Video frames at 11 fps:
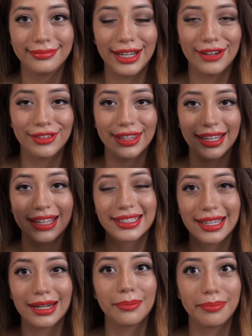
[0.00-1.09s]
everything, it's
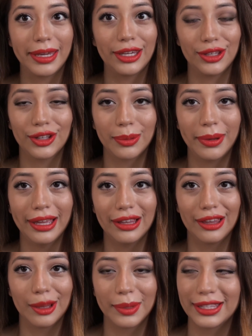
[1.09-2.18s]
going to make you look pale a
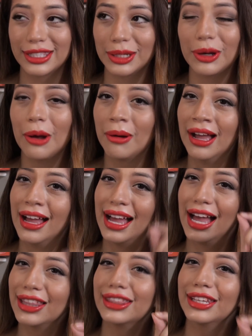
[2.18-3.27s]
little bit. So go
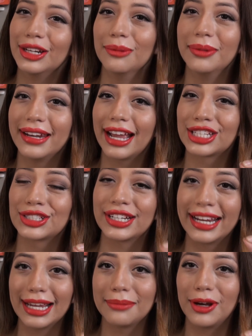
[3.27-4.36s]
a little bit extra
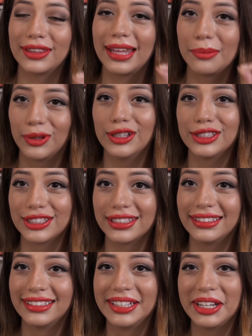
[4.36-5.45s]
ham on that bronzer
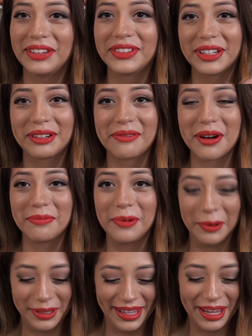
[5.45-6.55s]
if you're going to wear a
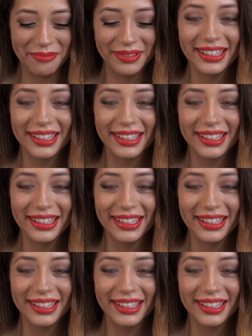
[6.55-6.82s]
bold lip.